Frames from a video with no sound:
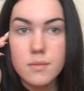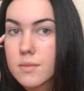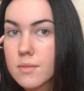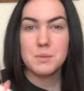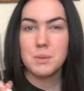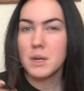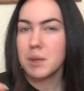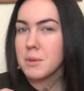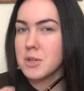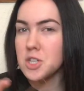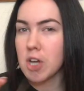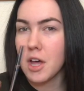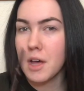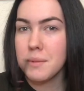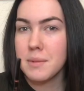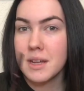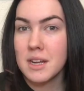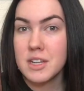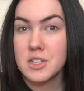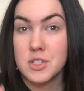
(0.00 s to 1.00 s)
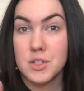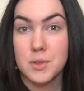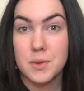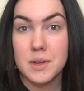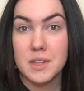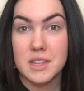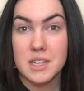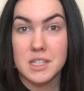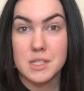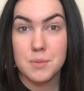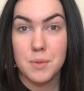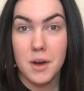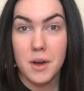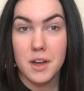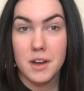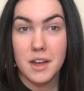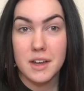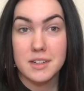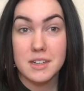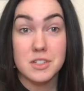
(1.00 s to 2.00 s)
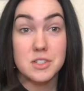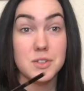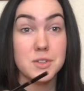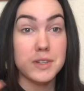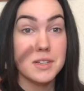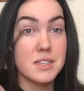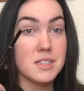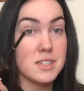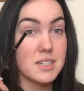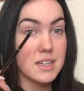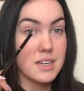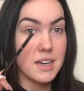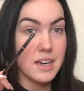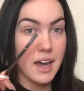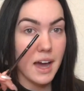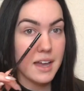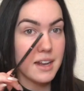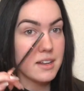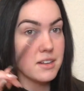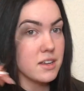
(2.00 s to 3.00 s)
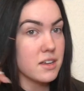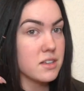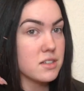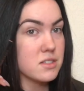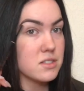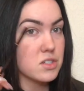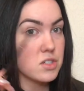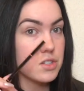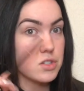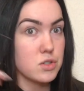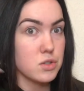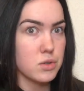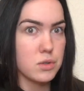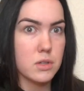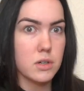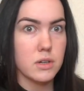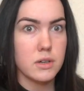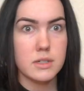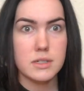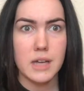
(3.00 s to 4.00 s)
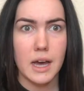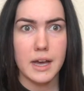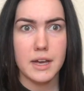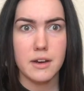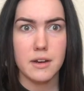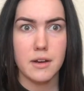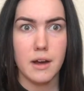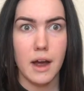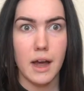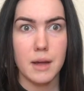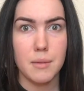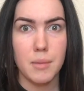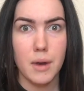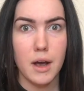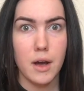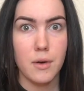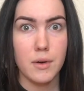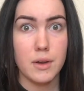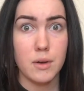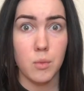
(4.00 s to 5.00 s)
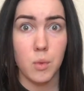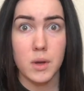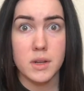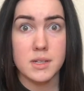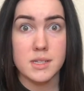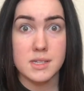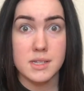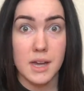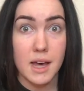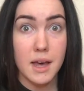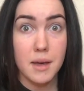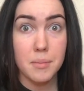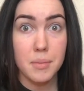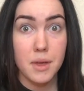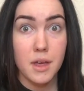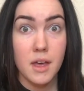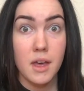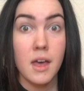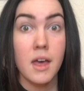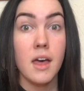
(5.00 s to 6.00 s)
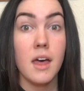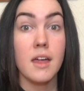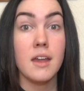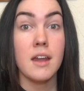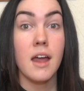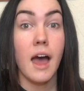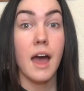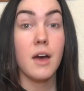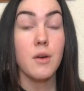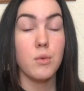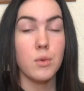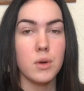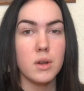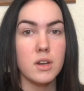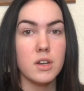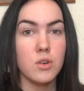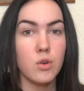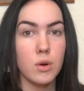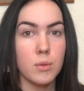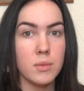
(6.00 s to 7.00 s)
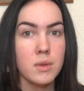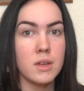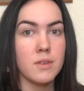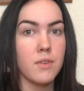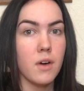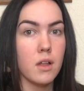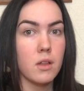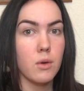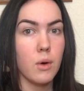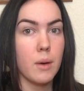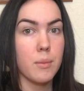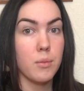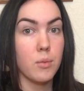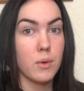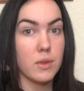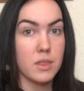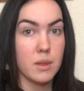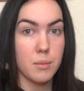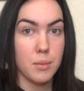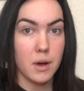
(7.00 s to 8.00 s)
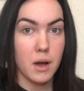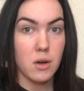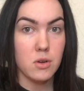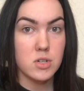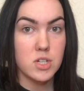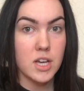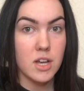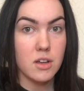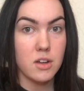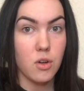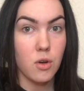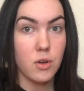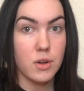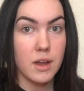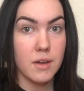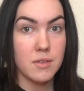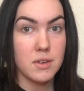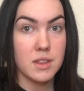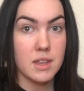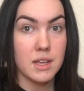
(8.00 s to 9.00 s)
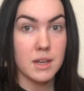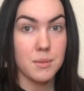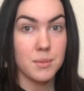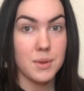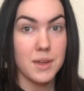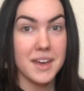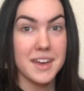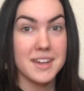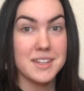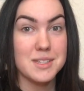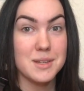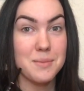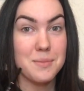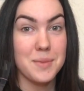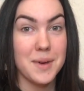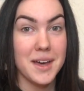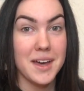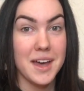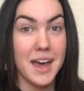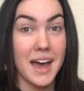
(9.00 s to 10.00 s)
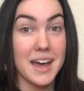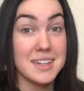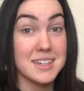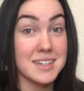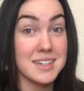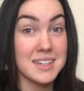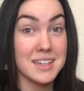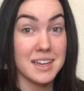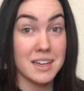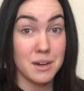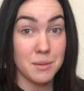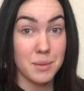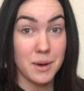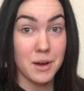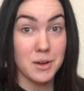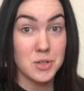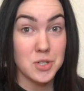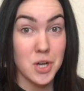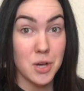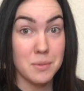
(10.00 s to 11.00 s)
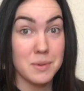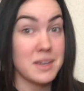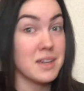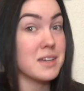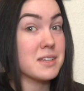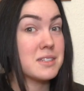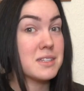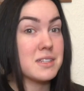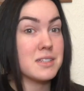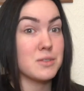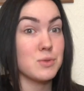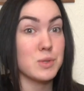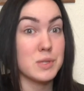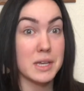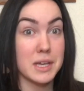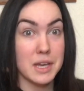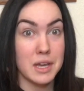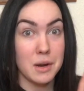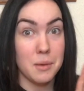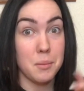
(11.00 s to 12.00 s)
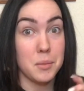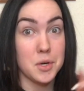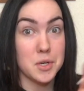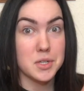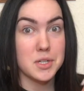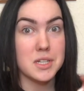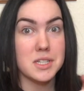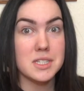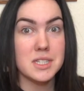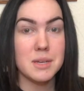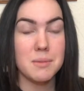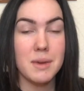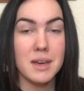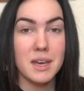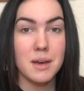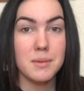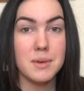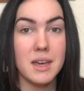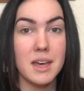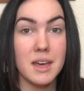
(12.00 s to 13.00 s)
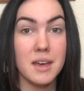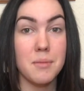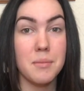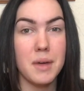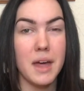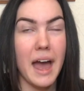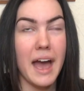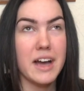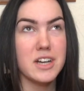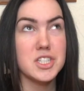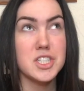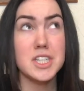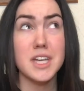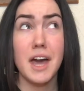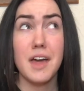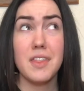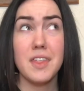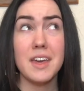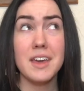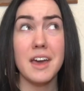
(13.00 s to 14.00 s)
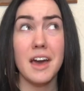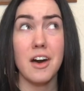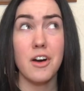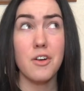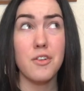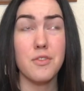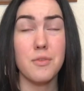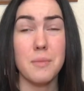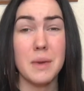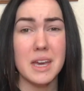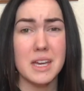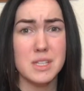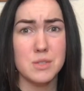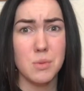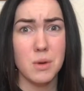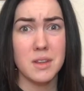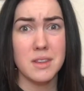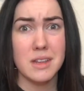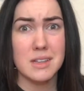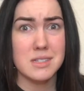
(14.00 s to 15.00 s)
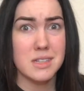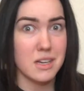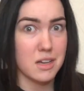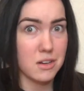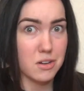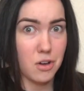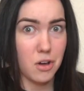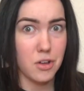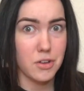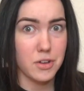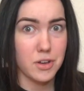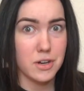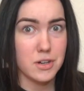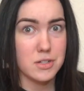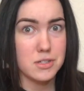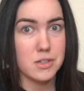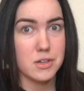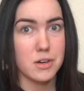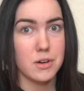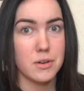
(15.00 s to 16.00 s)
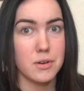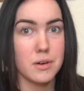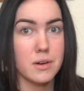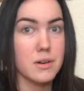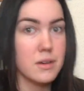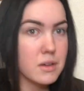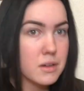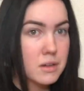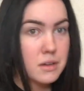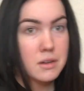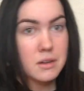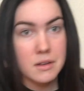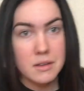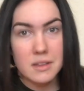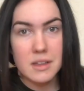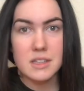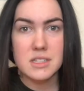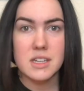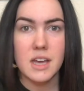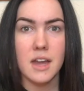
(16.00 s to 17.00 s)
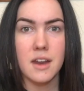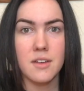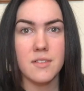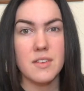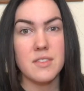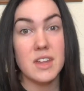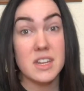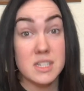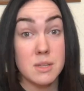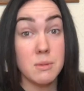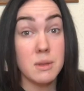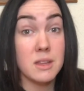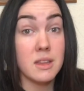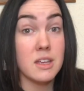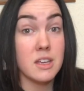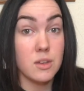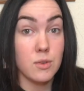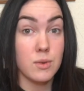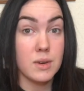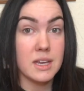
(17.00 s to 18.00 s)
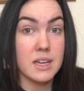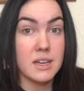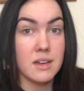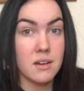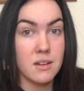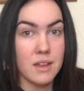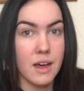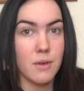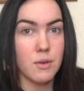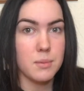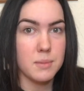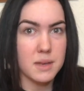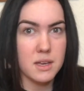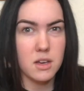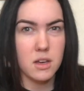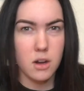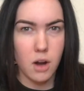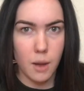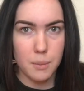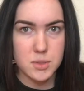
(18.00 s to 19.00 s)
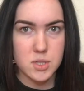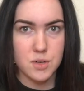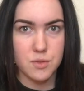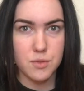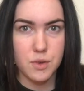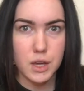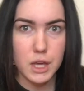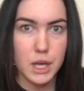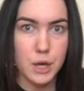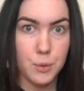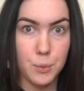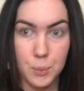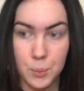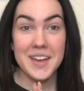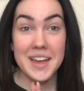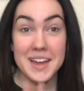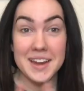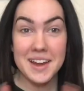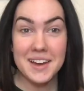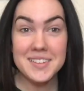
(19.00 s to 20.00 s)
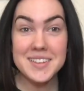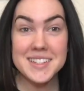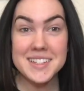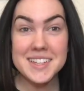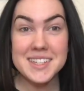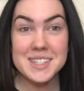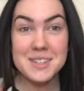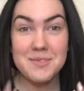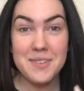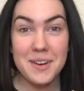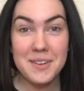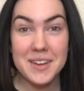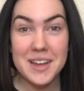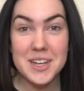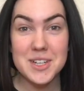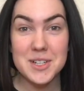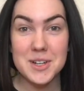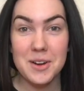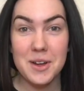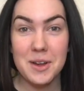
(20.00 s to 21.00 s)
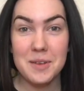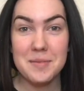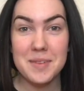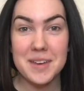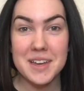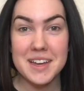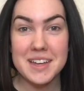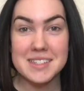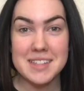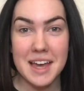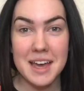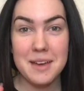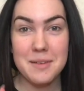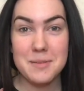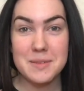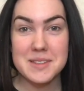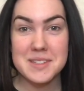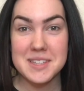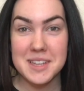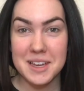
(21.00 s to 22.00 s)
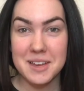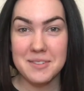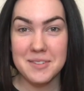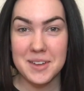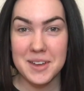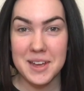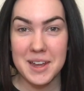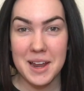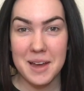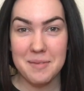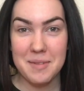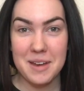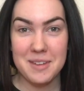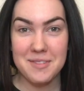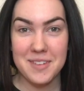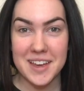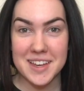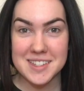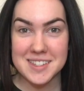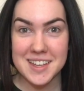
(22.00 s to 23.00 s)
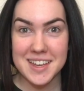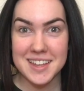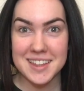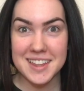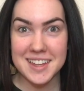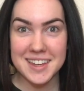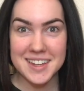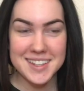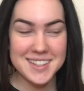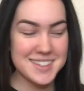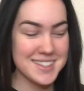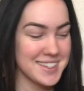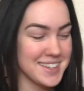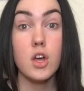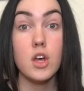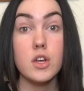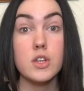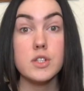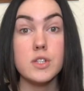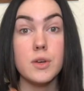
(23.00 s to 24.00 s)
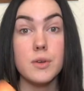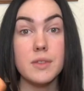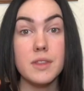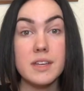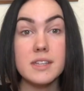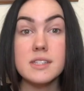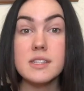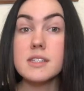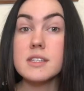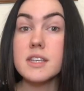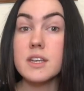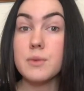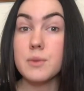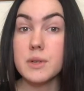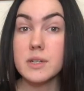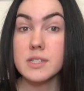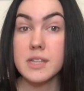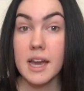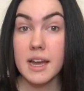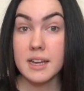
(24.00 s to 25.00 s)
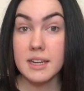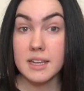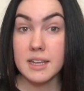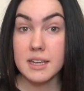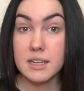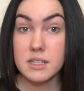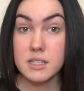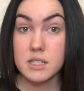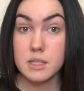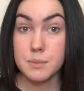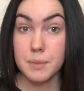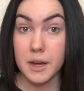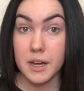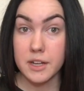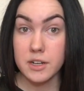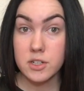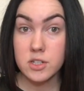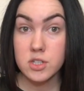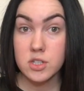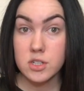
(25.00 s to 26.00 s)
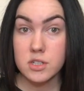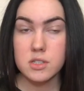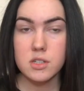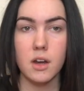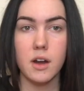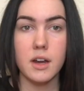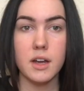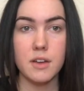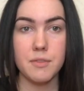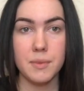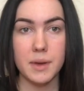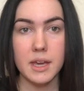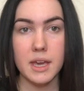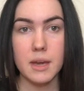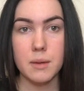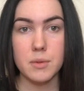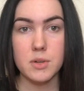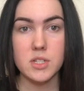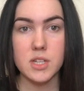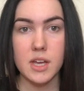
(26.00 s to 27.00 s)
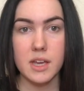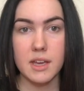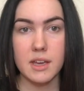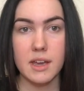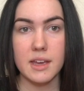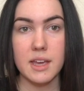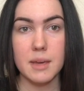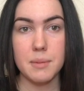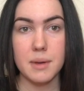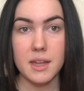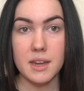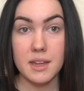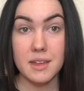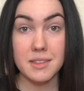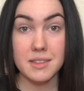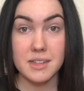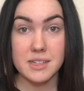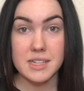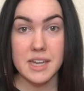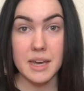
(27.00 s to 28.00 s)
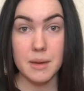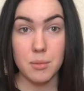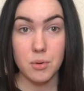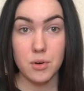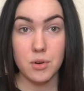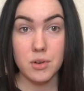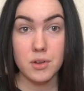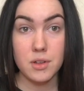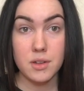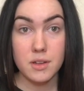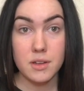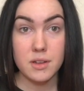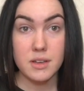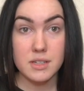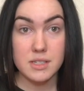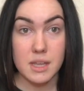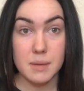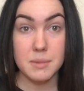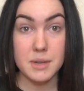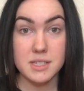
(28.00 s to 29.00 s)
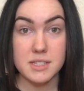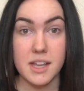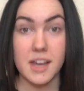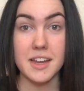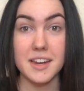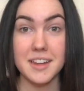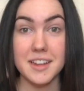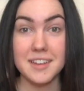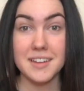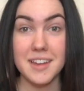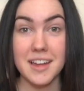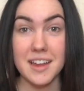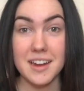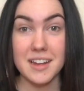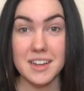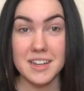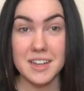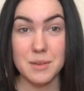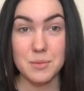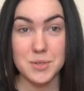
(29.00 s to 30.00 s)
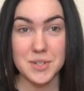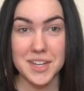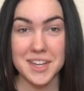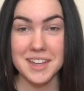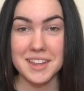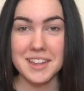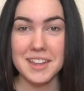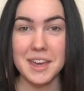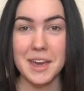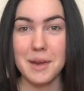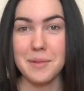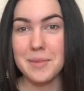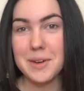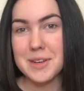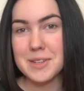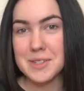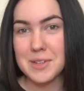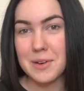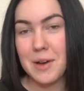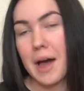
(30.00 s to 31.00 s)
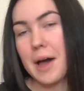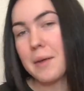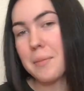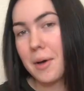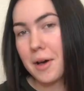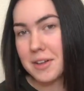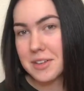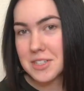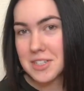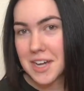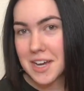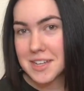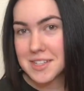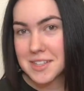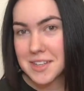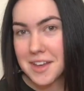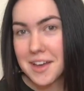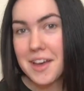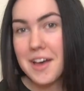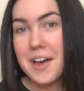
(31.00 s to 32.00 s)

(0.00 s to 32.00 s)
That's pretty much all I'm going to do with this product. As you can see, it kind of does just do your entire eyebrow in one step. I would normally follow up with a brow gel to hold everything in place, but I didn't get a brow gel because this was like an emergency makeup kit. But actually I think e.l.f. makes one that's like $1, so that's kind of, if that's something that you need, that would be a good option for you. Okay, now let's get some foundation on because I am sick of looking at my face like this. So this is the Real Techniques sponge. Sorry if my camera's shaking, I keep hitting the table because I'm excited and it keeps shaking the camera, so I apologize.